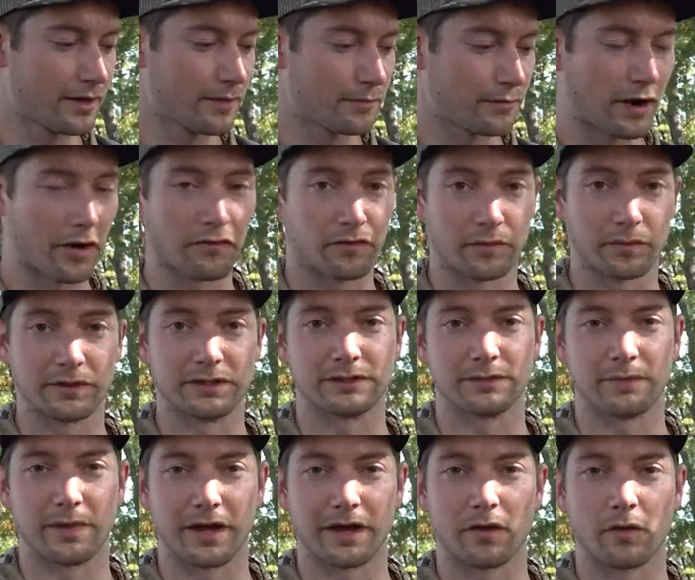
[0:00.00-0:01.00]
preferably
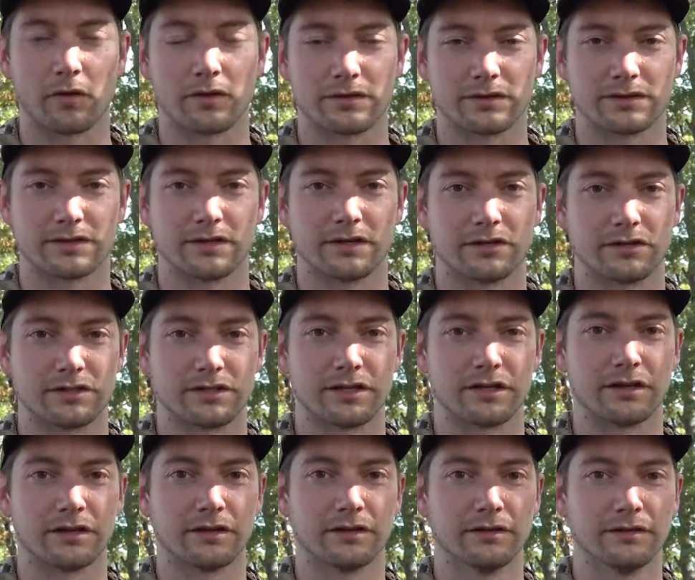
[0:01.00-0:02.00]
some acorns that are
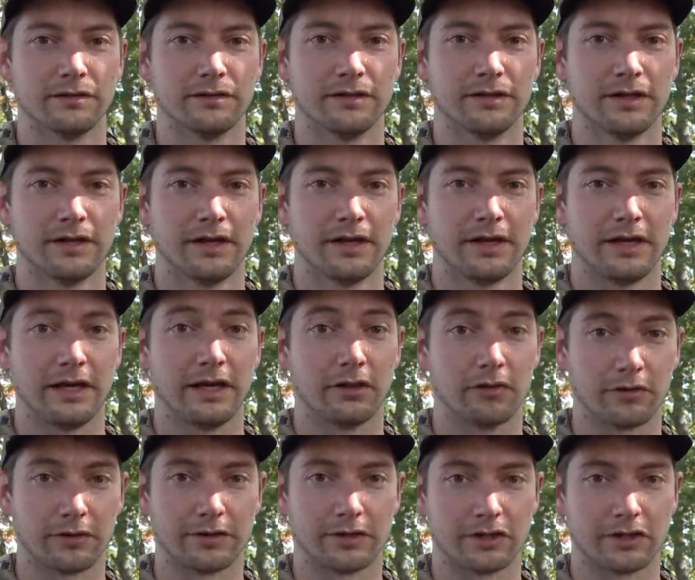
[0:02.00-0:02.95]
still either in